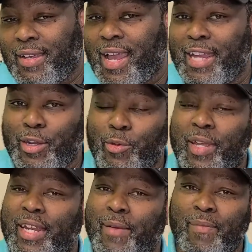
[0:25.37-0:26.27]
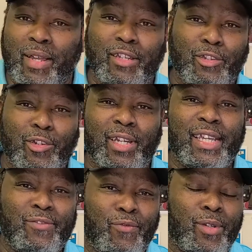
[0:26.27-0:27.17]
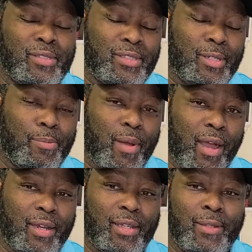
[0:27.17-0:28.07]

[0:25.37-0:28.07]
I know that I'm a little late to the party.